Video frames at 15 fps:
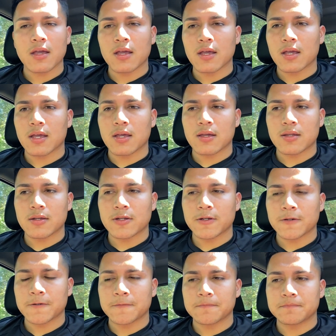And
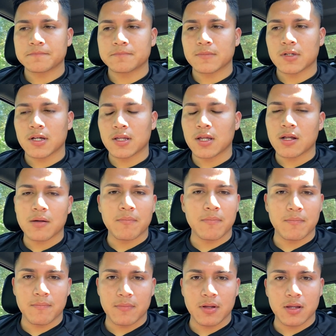a lot
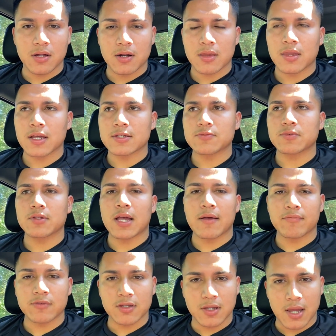of things that
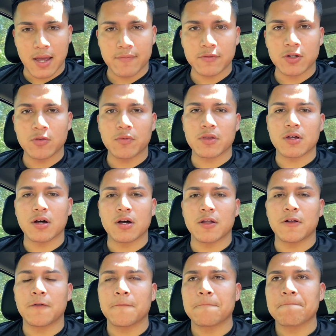have to do with God.
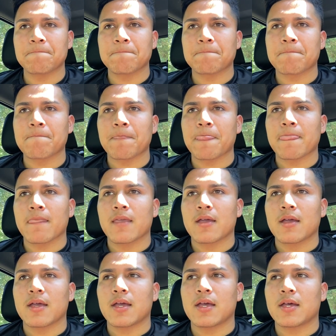
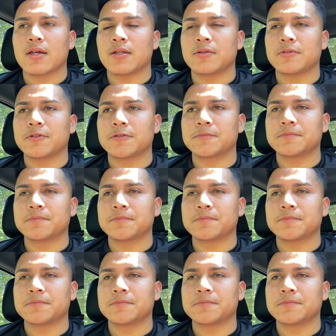And